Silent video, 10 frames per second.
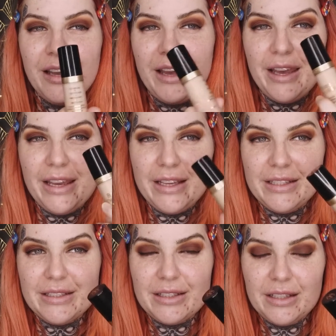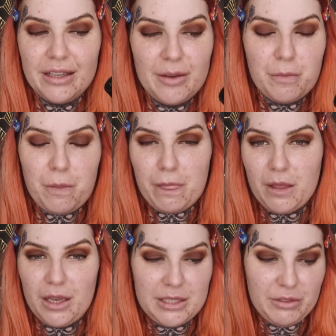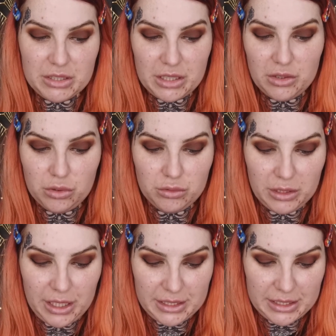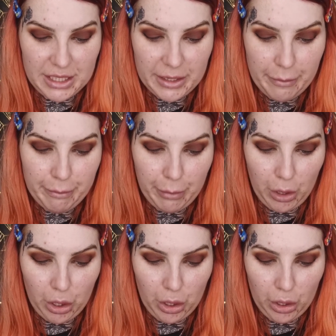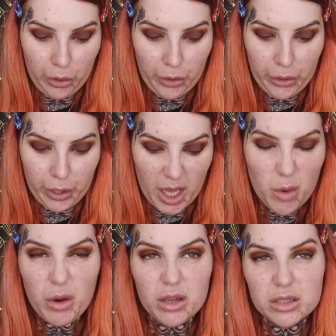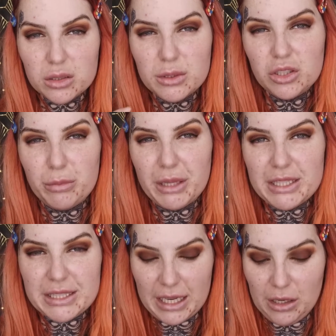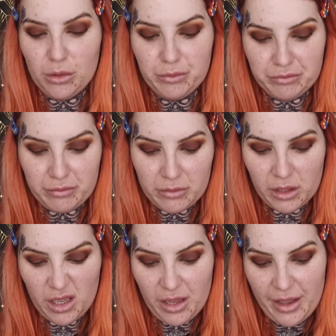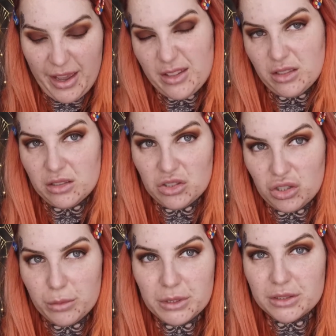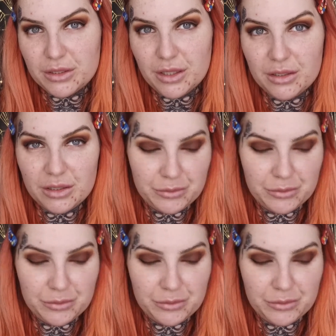It is a different skin tone, as I say, but it works because once you blend it out, it does the job, doesn't it?